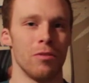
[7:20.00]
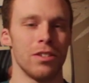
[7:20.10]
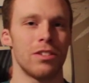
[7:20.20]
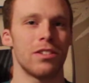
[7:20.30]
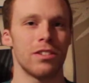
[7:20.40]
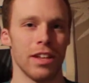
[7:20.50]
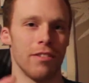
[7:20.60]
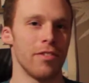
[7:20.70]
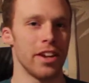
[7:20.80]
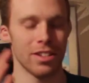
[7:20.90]

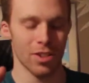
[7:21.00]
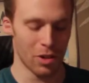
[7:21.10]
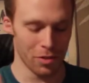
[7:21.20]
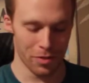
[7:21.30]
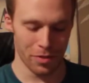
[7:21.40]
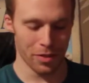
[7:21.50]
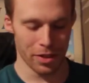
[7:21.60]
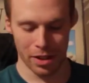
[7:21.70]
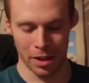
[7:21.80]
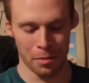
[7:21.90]
symphony sort of
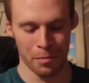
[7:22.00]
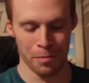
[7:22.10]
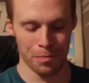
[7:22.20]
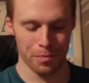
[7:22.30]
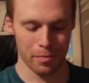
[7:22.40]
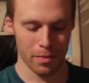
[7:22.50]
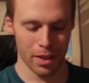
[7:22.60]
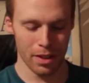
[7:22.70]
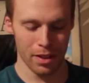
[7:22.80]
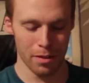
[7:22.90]

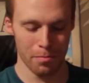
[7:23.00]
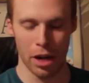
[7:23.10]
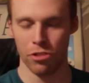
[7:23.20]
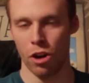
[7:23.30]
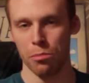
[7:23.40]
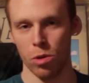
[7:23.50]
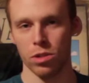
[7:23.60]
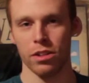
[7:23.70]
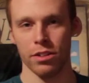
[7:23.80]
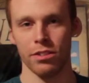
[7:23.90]
background
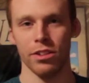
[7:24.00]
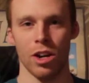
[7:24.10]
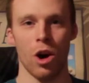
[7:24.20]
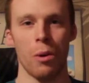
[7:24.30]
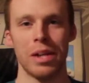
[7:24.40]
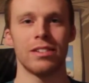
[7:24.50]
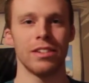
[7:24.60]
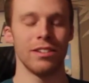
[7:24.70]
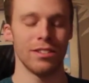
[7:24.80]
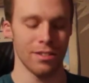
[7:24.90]
music and
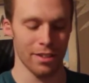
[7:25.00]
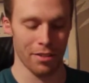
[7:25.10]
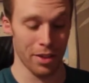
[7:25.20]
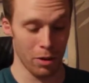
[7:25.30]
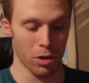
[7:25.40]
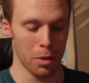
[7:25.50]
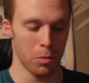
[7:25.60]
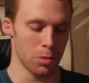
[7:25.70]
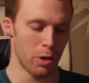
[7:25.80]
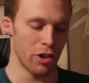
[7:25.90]
OSTs. I think that would be
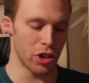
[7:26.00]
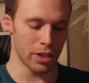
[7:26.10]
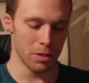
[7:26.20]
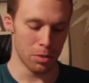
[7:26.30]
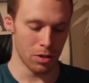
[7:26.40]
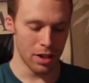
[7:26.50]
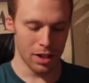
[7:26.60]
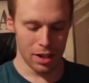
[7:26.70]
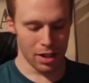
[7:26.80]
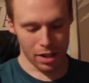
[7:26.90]
much more interesting, but
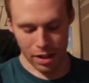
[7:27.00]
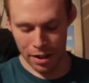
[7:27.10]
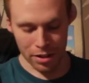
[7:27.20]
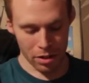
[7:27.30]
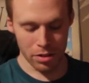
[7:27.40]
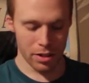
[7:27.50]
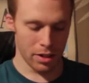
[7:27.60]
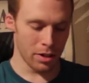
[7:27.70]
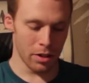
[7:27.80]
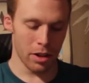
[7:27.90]
I don't know,
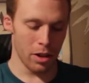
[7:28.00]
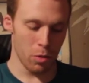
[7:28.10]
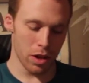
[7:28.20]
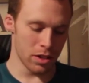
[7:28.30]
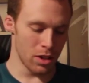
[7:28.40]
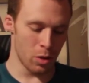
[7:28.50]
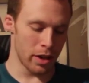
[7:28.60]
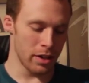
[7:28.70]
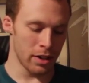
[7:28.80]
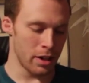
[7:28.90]
it works either
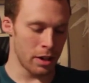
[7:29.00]
way.